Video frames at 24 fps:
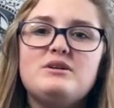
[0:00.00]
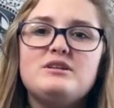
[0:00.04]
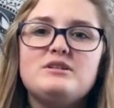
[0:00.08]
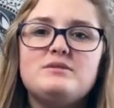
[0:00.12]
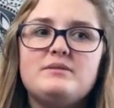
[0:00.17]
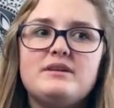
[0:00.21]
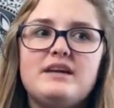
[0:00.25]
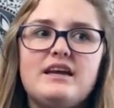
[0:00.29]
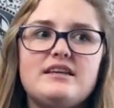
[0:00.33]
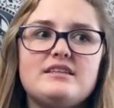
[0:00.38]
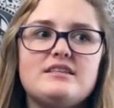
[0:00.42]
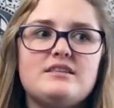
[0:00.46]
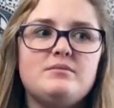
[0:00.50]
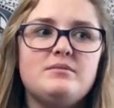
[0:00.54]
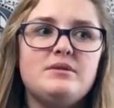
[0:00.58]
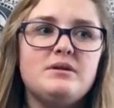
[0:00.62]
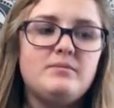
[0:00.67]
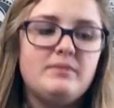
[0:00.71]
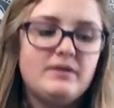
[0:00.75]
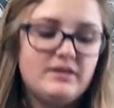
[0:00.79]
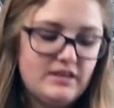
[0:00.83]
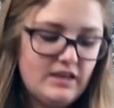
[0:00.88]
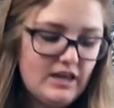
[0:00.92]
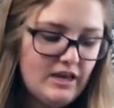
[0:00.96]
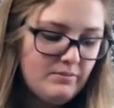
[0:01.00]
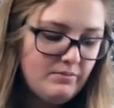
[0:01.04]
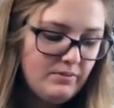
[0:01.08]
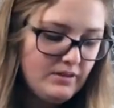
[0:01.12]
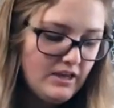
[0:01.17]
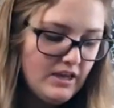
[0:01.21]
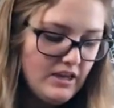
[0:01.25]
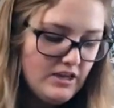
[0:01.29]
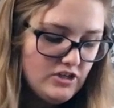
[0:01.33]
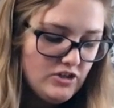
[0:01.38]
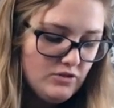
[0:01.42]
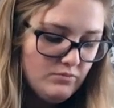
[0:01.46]
always been asking me about the
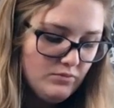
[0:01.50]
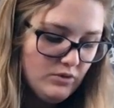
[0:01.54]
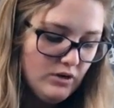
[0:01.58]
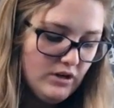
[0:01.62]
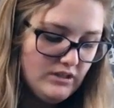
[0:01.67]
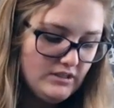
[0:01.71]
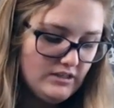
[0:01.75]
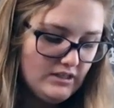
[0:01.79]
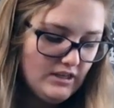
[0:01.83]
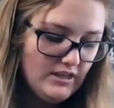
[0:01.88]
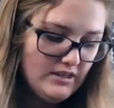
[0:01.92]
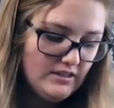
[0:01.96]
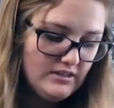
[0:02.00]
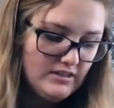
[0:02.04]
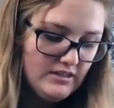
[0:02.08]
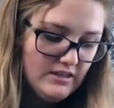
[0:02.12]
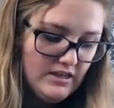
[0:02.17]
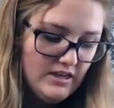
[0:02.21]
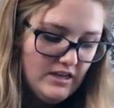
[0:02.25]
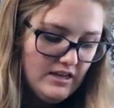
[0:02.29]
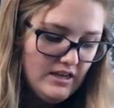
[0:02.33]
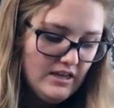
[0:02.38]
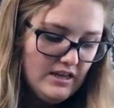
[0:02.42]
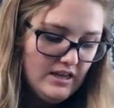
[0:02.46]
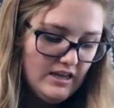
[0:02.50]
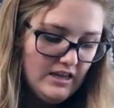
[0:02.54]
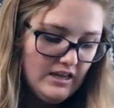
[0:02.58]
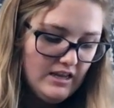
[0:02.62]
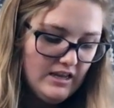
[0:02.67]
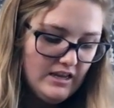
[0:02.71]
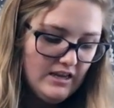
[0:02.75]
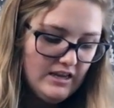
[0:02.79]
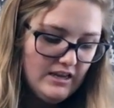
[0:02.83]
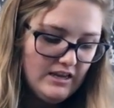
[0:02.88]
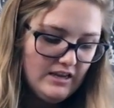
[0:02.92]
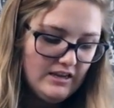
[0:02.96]
application process.
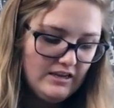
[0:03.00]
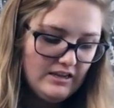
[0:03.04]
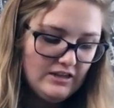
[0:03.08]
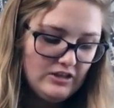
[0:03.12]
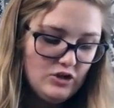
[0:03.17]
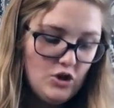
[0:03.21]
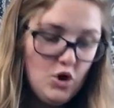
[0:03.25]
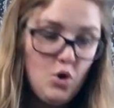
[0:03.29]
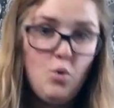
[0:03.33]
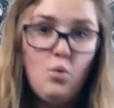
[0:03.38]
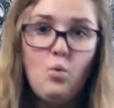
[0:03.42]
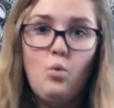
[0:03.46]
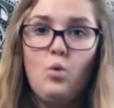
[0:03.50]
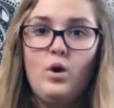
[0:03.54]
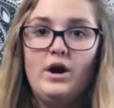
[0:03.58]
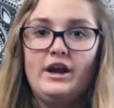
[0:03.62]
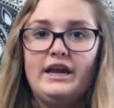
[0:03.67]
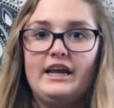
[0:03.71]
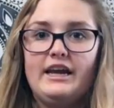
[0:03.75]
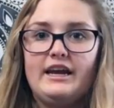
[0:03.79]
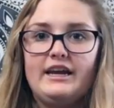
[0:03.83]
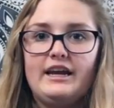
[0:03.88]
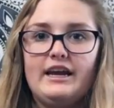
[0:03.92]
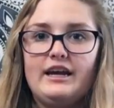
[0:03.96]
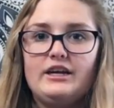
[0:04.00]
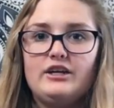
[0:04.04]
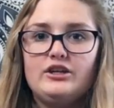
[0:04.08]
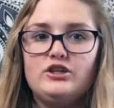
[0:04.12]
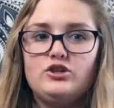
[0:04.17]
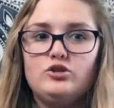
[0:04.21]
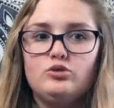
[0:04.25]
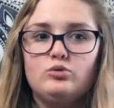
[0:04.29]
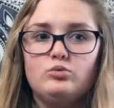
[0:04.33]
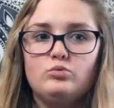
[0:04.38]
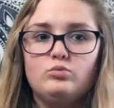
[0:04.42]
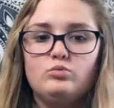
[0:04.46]
And what do you gotta
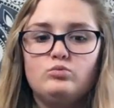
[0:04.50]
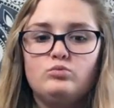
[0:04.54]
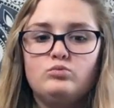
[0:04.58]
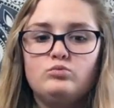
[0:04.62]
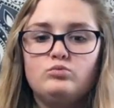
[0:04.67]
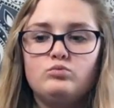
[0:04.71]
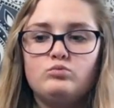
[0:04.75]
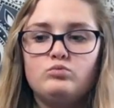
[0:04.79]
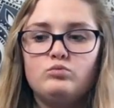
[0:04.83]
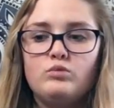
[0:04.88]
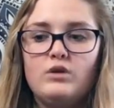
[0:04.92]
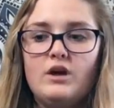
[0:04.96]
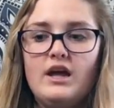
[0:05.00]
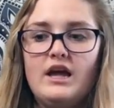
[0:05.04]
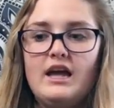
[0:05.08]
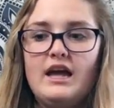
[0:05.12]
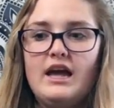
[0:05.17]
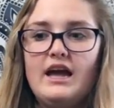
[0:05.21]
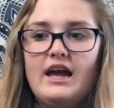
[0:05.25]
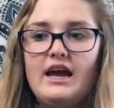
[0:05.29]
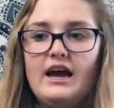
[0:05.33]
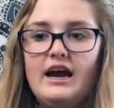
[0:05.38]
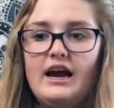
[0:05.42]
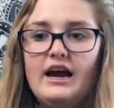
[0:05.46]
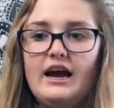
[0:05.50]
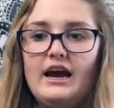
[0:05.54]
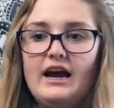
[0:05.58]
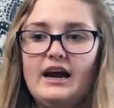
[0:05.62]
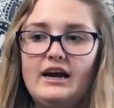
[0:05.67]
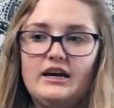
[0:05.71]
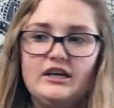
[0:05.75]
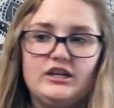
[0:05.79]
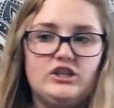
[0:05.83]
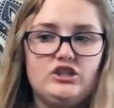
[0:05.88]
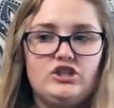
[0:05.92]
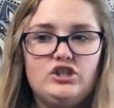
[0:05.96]
do?
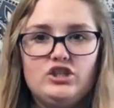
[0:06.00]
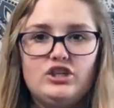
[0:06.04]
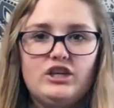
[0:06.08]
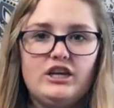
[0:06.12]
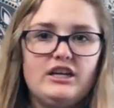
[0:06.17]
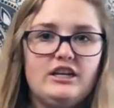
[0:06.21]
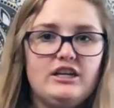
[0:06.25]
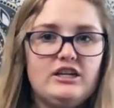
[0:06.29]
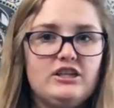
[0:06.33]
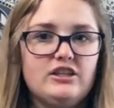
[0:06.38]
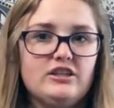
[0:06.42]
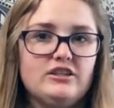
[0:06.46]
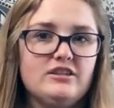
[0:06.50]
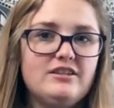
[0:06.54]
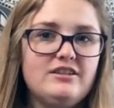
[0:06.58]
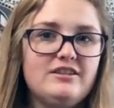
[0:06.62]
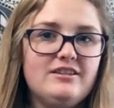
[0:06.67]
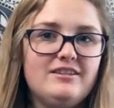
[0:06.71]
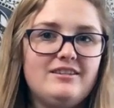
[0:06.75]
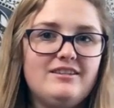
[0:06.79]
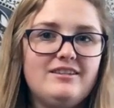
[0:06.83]
How did you get in?